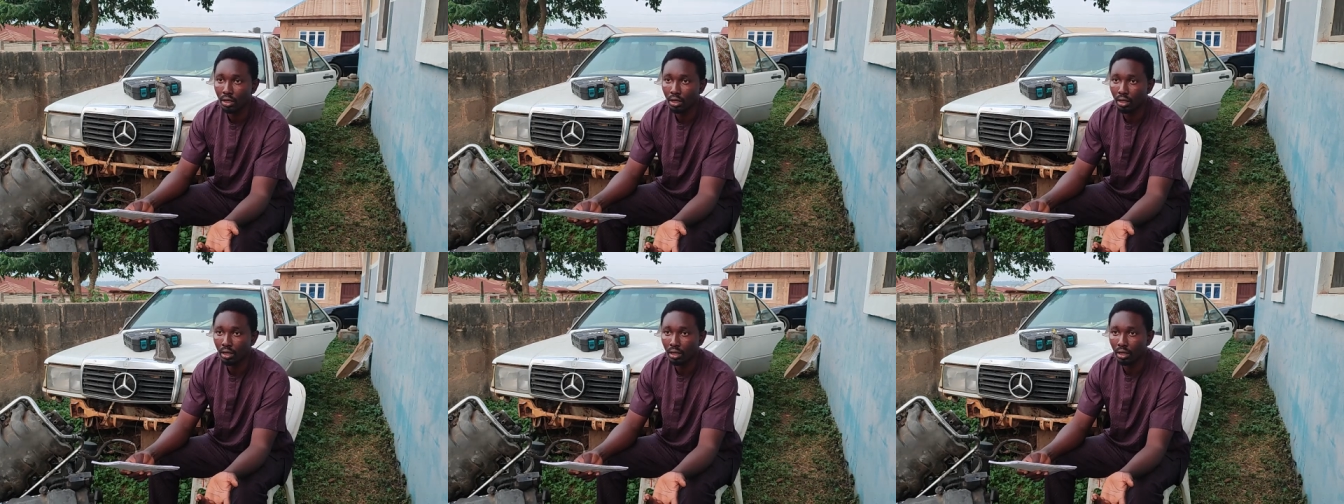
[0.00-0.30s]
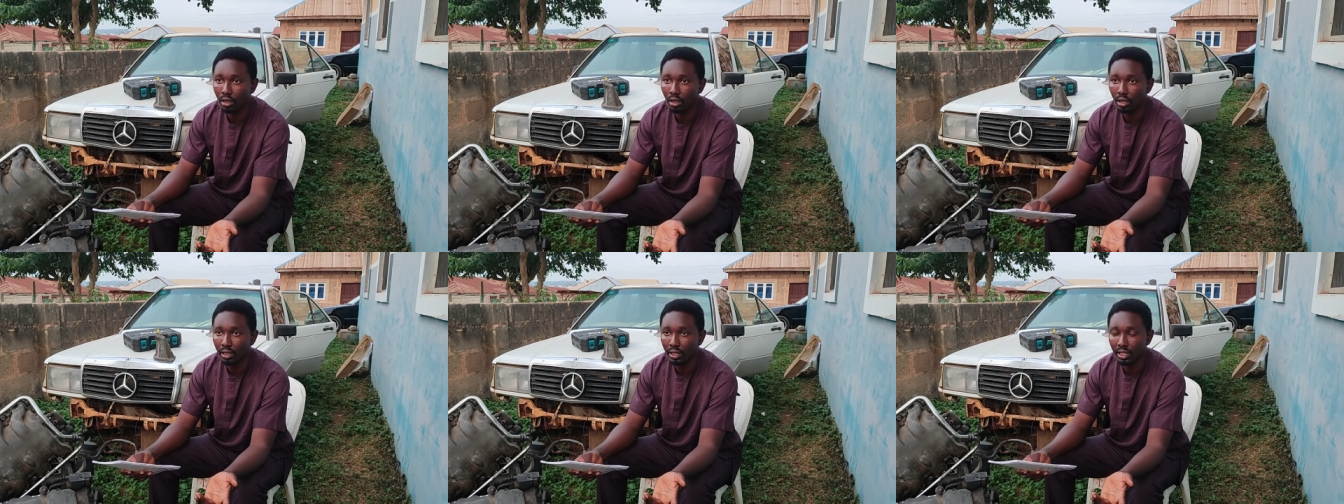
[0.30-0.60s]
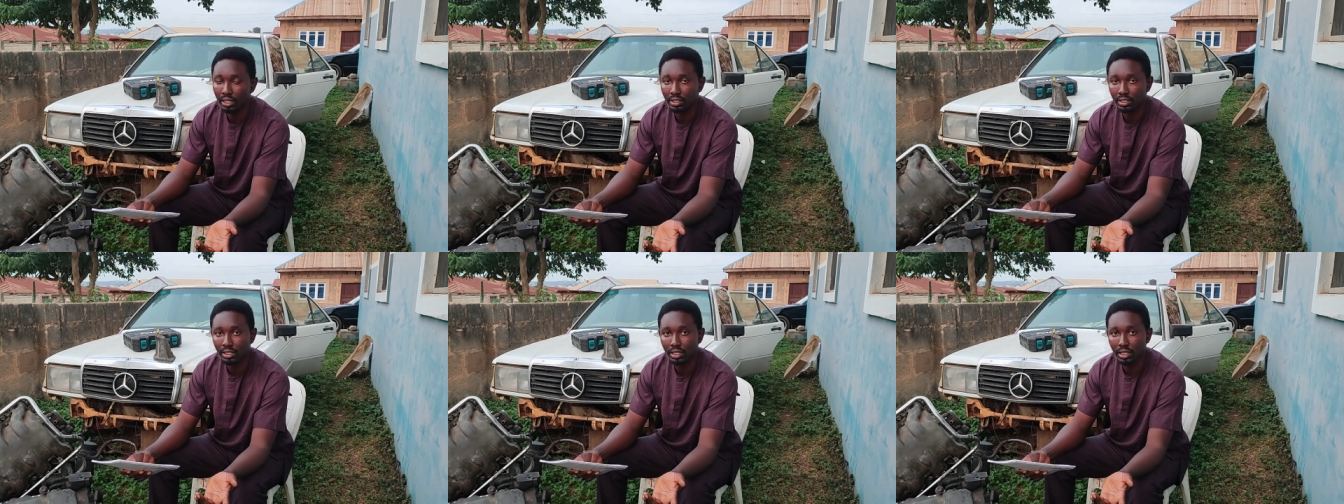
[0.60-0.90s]
uh,
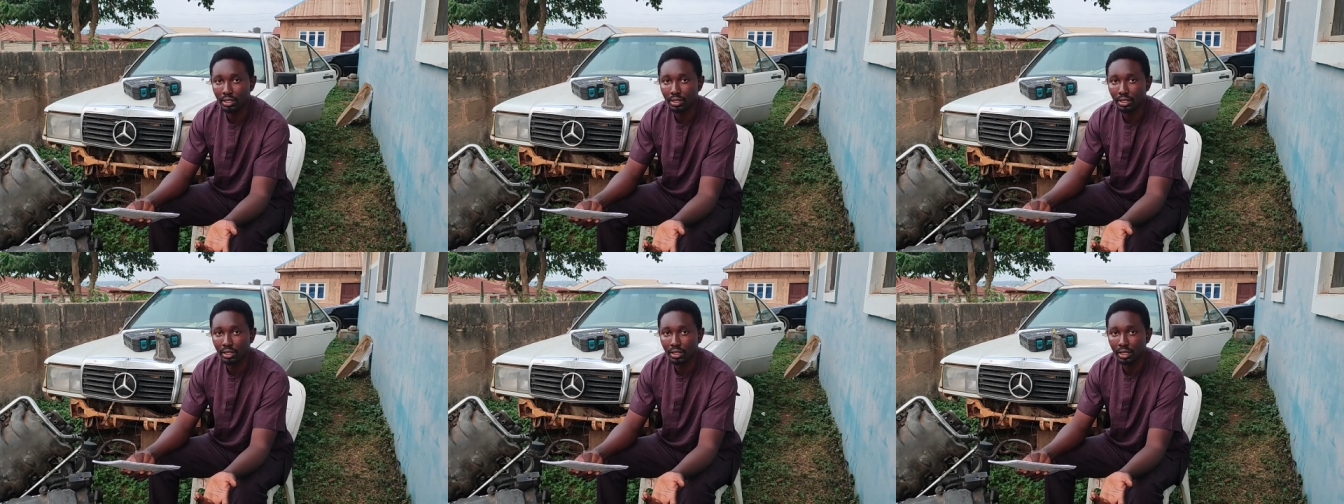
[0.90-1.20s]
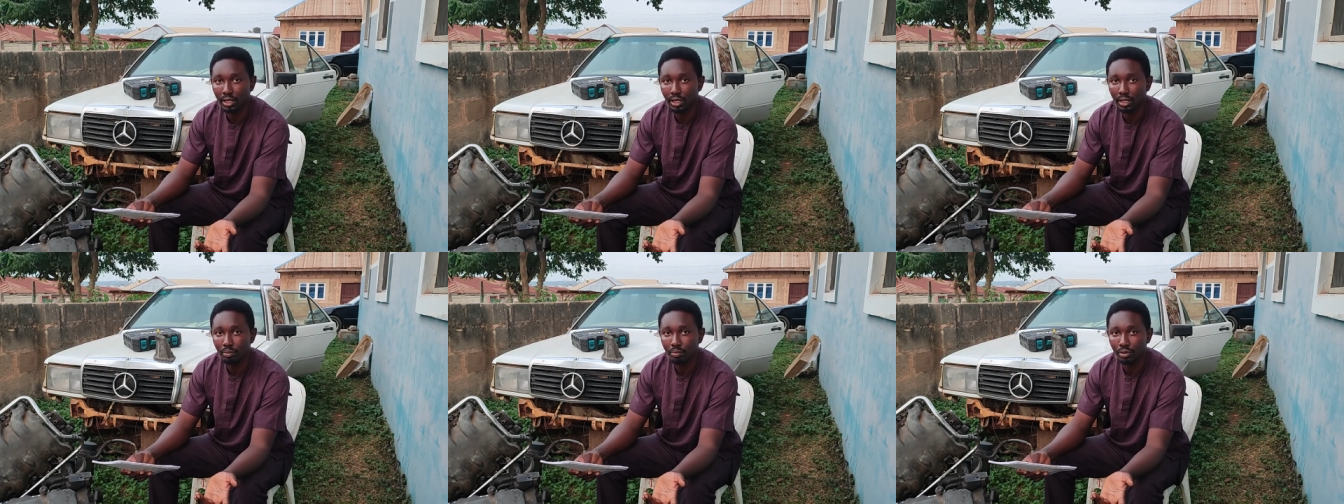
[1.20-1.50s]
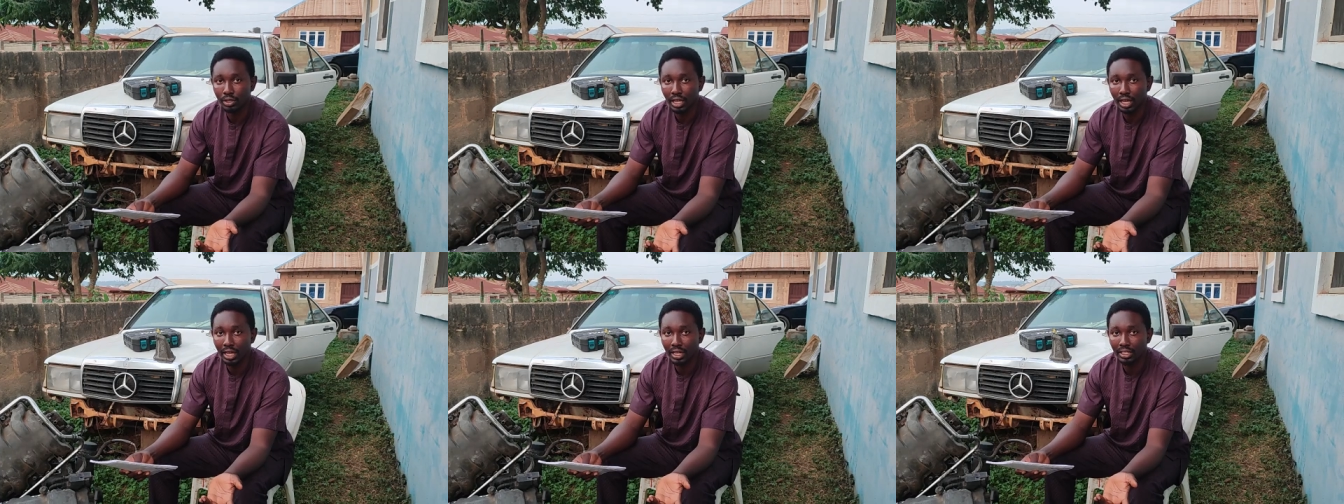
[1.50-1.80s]
let's say
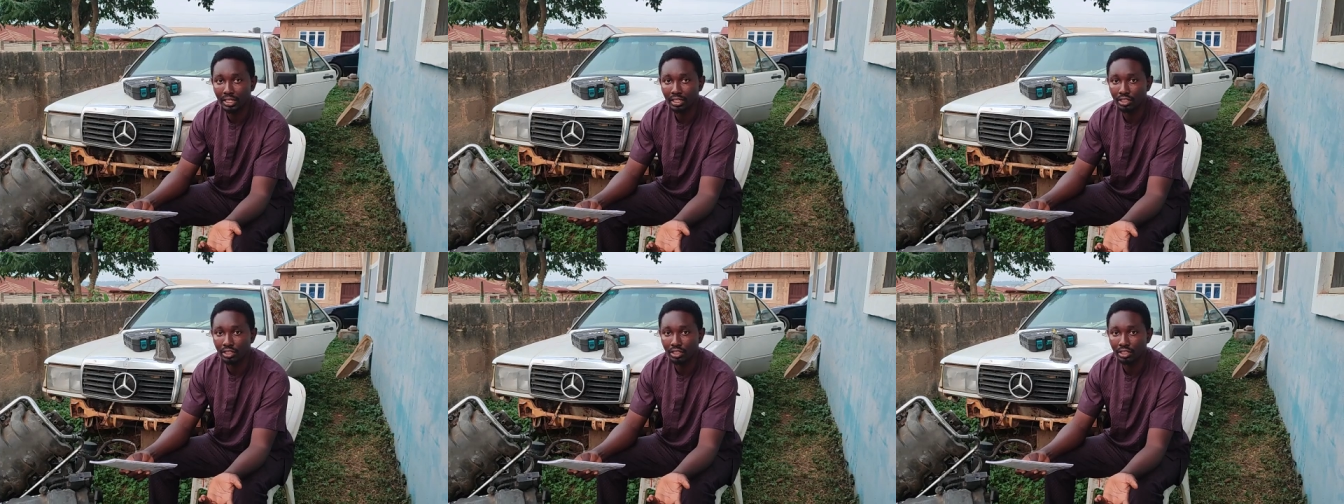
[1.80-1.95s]
PR